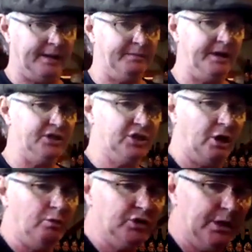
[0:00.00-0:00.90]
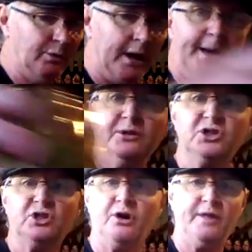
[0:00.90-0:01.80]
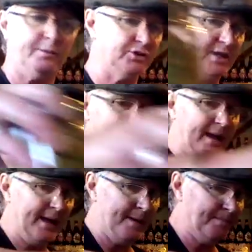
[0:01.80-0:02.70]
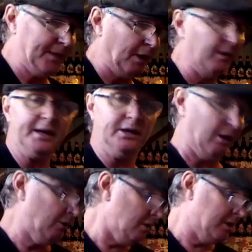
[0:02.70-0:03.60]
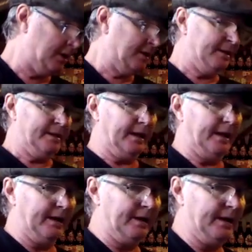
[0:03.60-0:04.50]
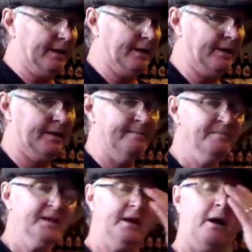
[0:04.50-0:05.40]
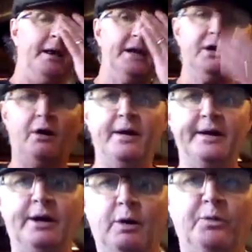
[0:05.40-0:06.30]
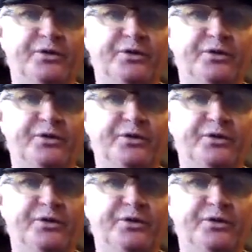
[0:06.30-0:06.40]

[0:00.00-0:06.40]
Yeah, so we'll see what happens. So that was that, and I'll let you know. I'll let you know how I get on